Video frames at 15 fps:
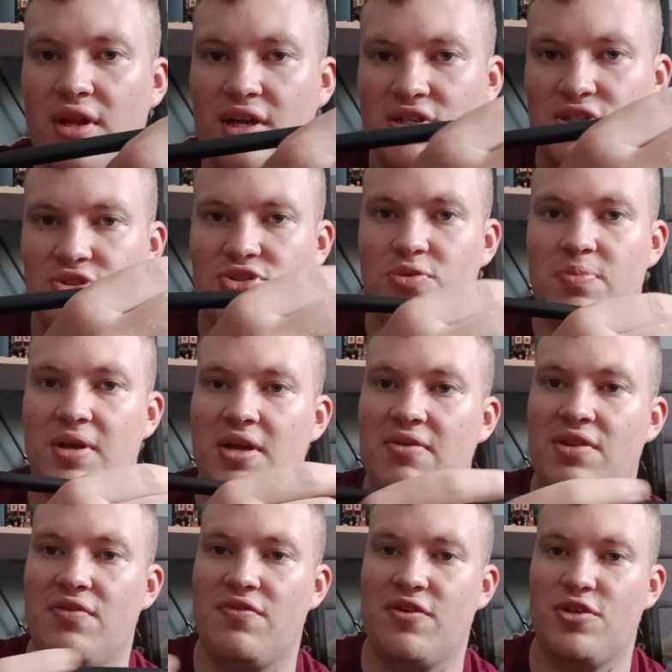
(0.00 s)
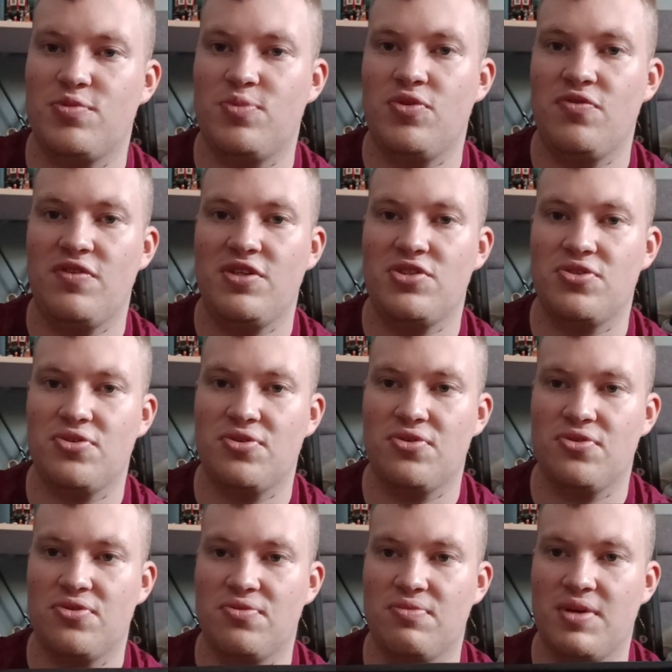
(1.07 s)
actually does appear in the first movie,
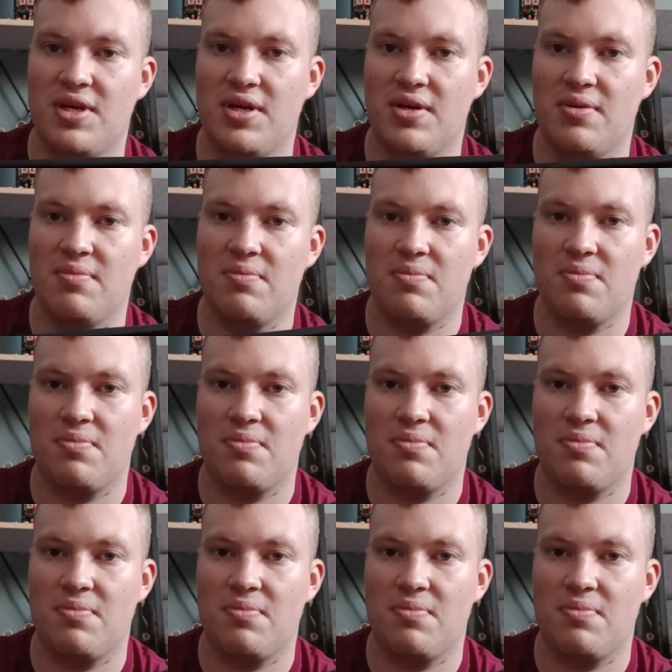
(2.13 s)
so but